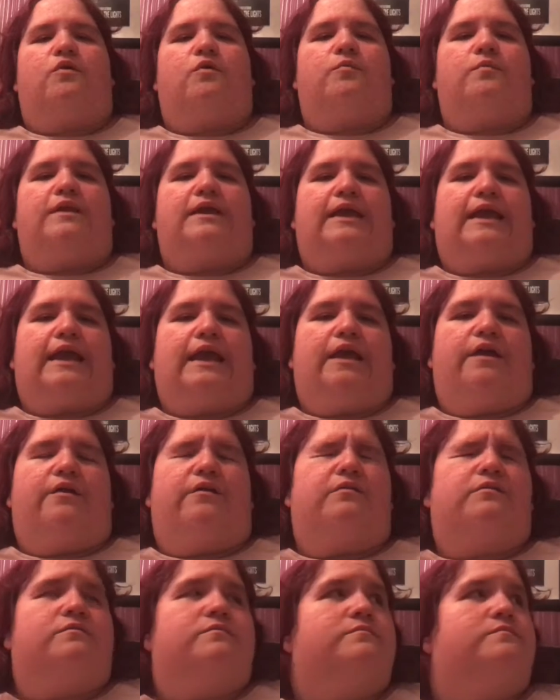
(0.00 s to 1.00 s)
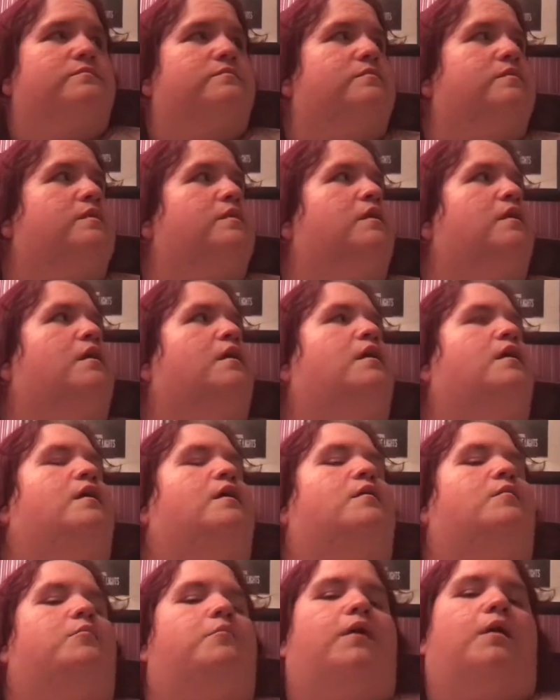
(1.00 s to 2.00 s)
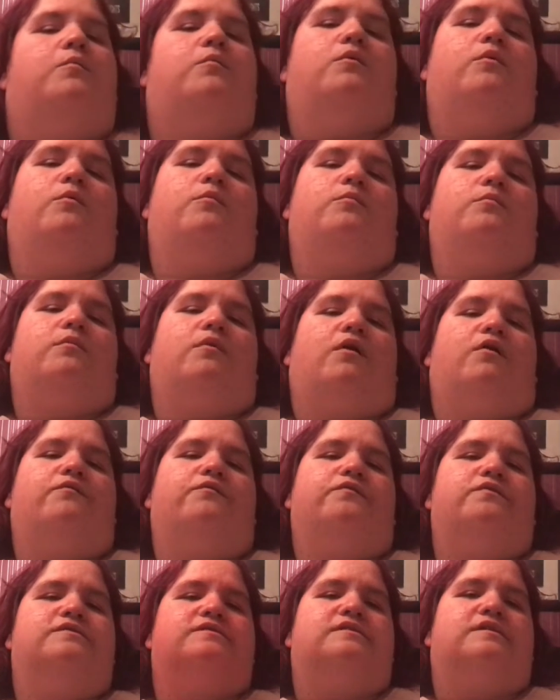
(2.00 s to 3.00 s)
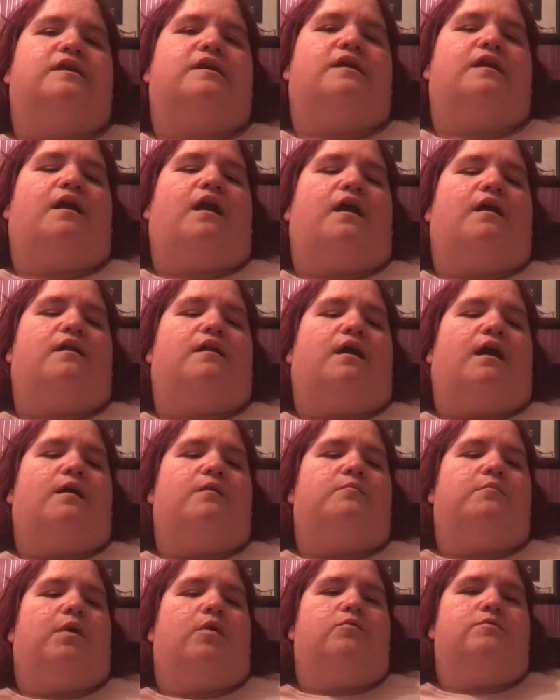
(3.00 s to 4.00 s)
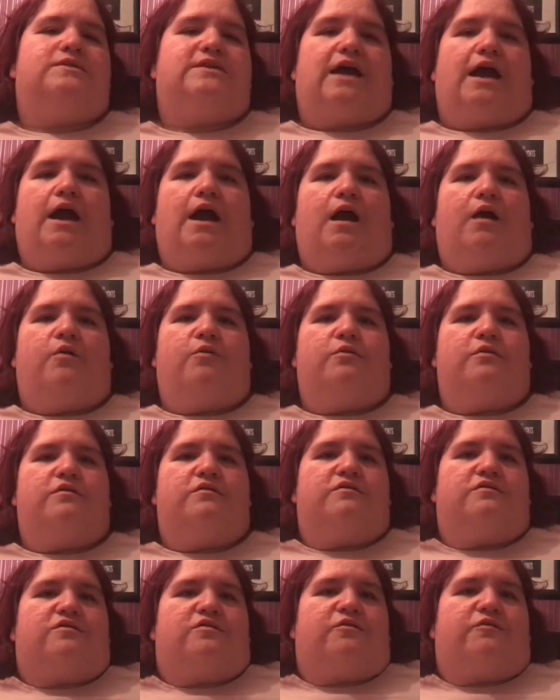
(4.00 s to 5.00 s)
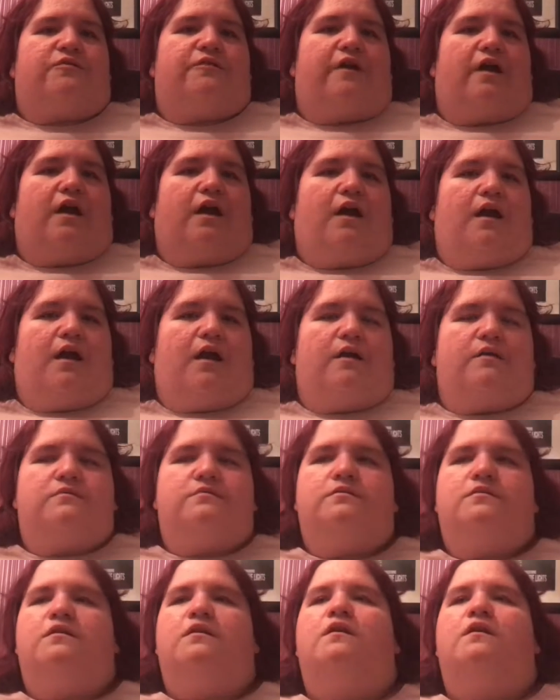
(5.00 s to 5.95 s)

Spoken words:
normally hear. My mum, obviously, I like Motown and stuff like that.